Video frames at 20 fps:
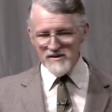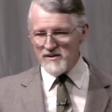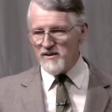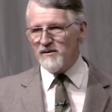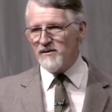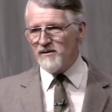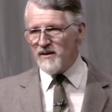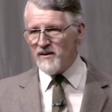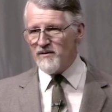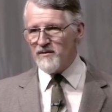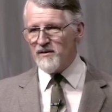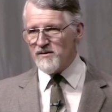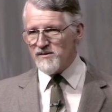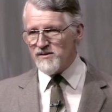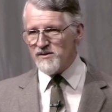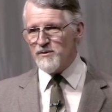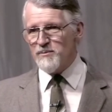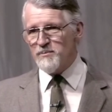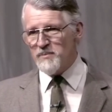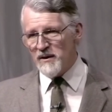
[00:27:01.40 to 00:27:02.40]
till death
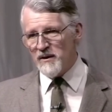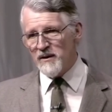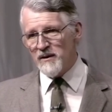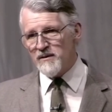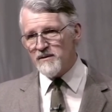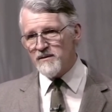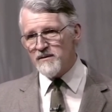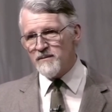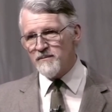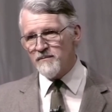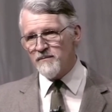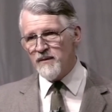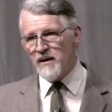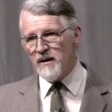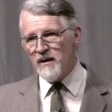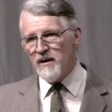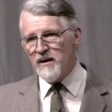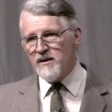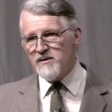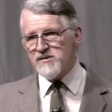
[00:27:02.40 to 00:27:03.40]
us do part.
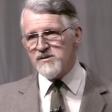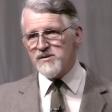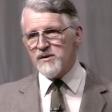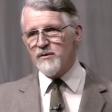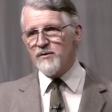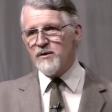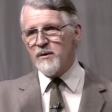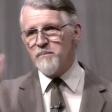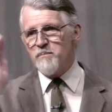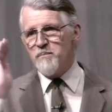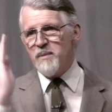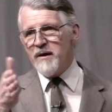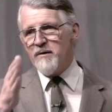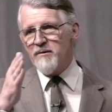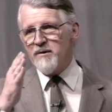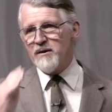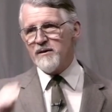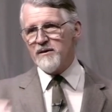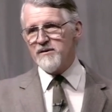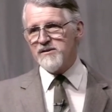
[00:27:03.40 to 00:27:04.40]
So the
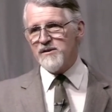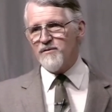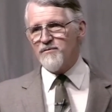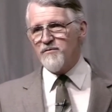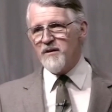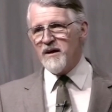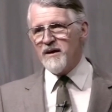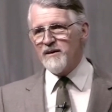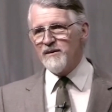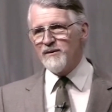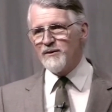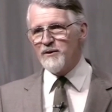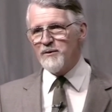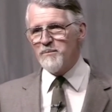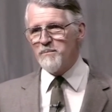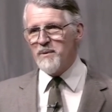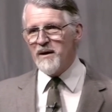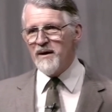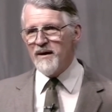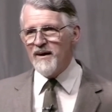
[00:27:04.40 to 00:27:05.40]
burial is the final
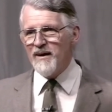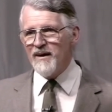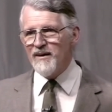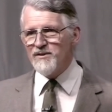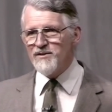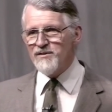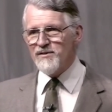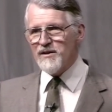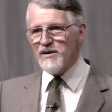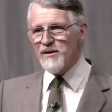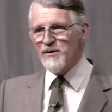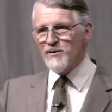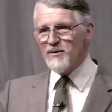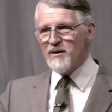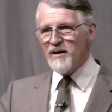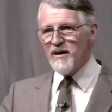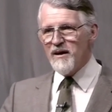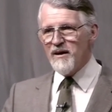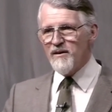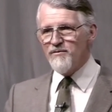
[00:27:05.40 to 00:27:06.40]
goodbye to the old
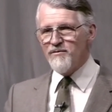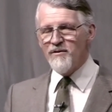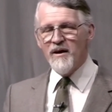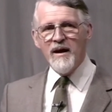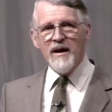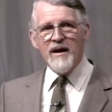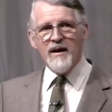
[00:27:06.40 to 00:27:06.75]
life.